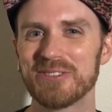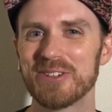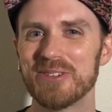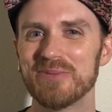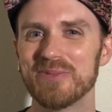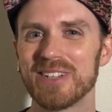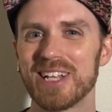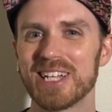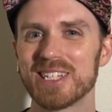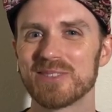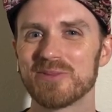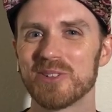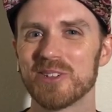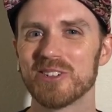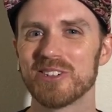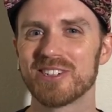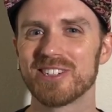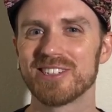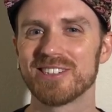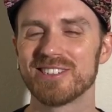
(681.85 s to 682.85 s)
from
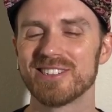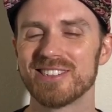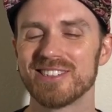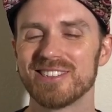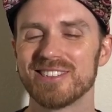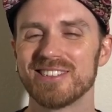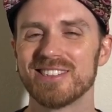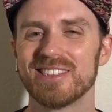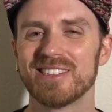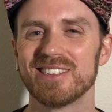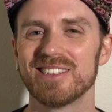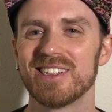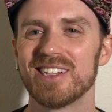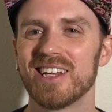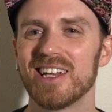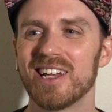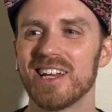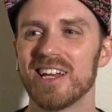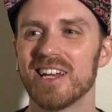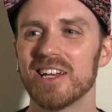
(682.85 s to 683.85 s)
Plattsburgh.
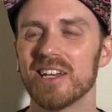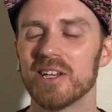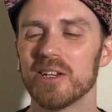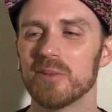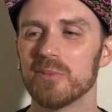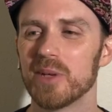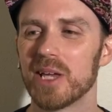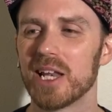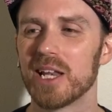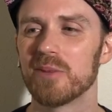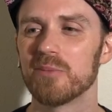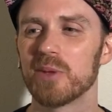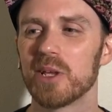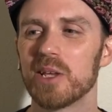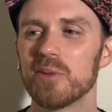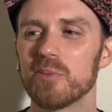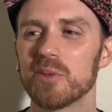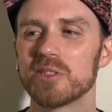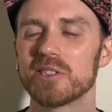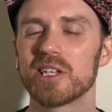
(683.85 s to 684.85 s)
Um, and
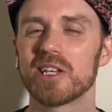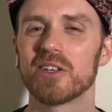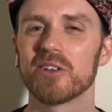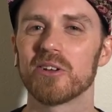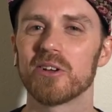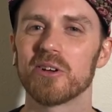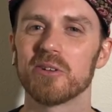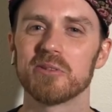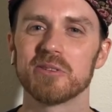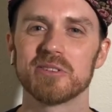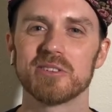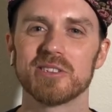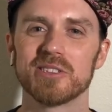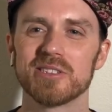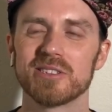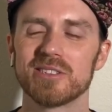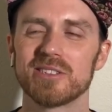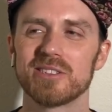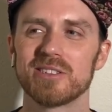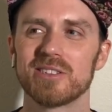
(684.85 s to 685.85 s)
in particular, it was
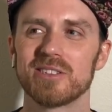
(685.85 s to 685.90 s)
just